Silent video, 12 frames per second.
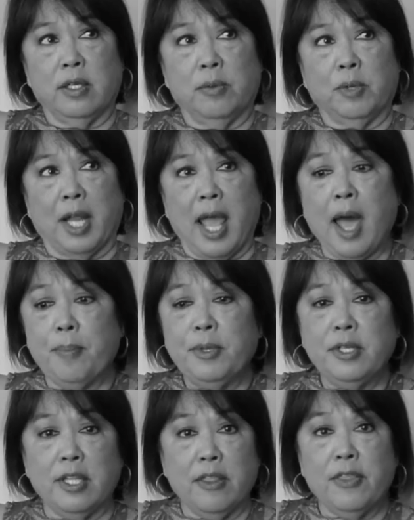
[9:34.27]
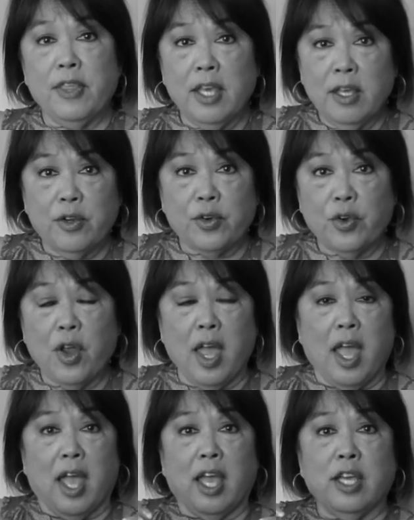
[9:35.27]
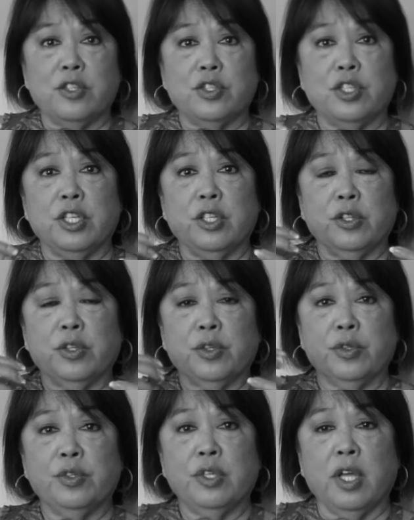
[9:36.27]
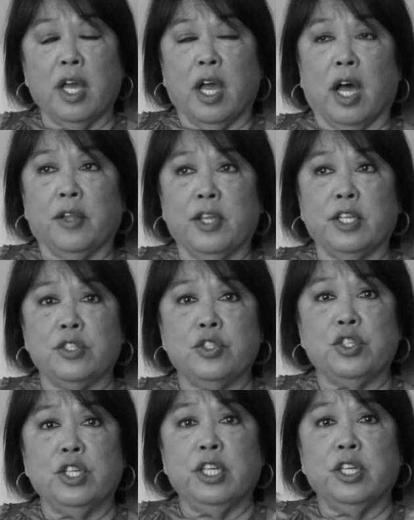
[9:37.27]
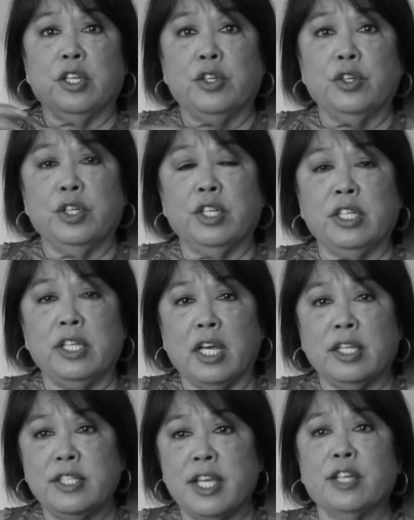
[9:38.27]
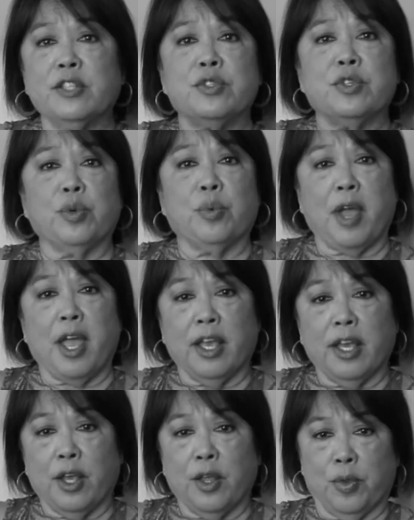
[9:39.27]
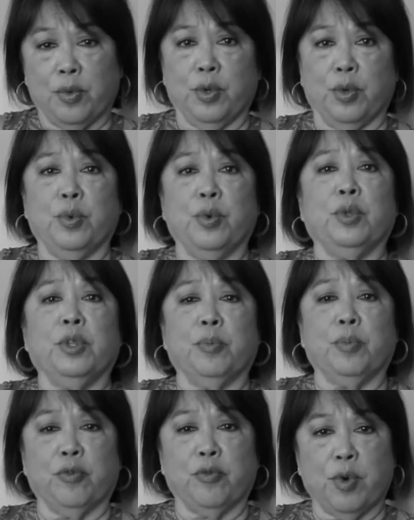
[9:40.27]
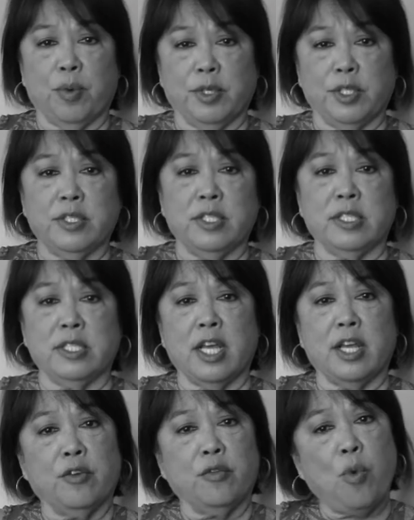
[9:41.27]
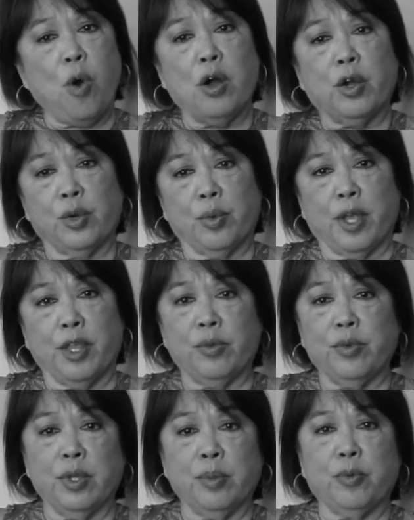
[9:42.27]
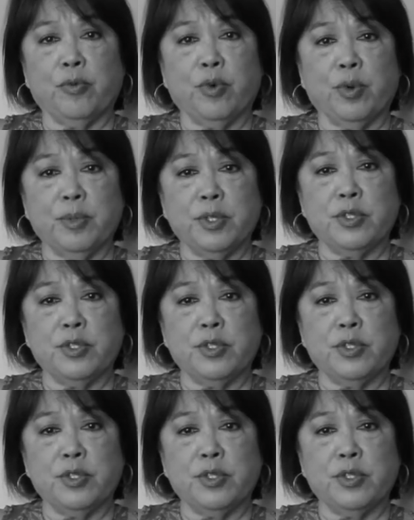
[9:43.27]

What happened in theater is she learned that she could dance her way through the performance instead of walk her way through the performance.